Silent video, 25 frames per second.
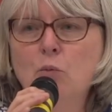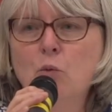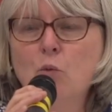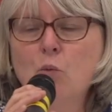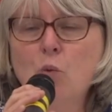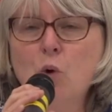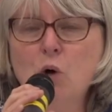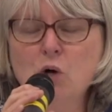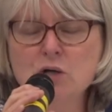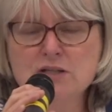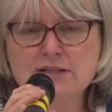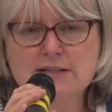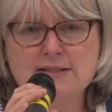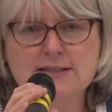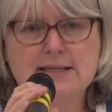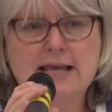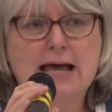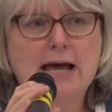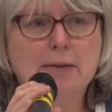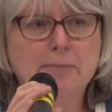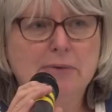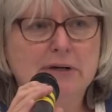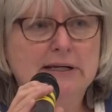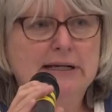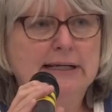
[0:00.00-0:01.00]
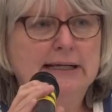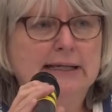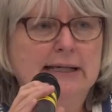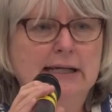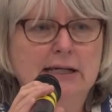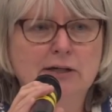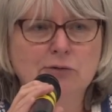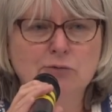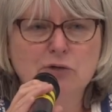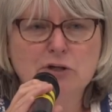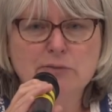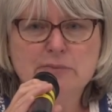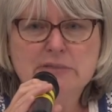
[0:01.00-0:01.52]
what's happening
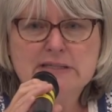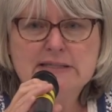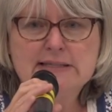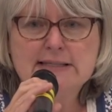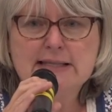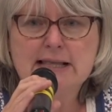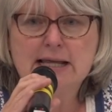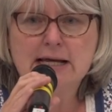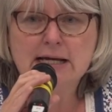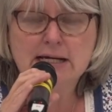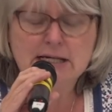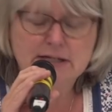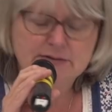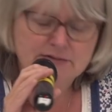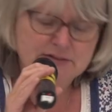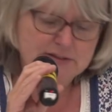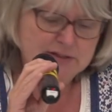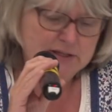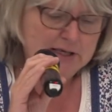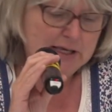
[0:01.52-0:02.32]
in women's lives